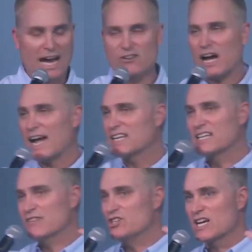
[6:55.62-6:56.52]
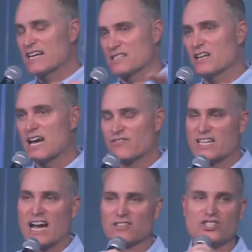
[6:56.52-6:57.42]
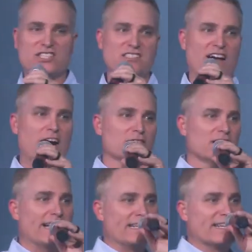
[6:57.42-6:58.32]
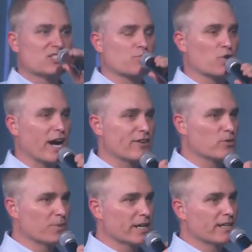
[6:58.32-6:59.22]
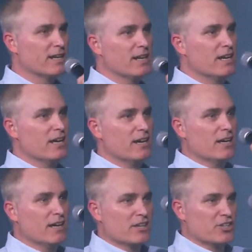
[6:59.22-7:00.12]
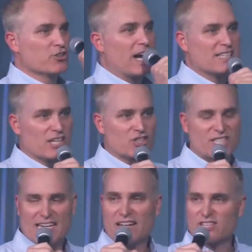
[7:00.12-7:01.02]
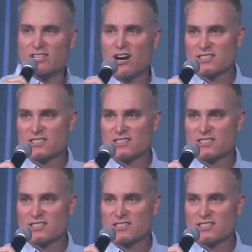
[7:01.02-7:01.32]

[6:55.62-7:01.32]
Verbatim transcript: I don't, I could give you guys a lot of analogies of how light gets brighter, but you guys understand the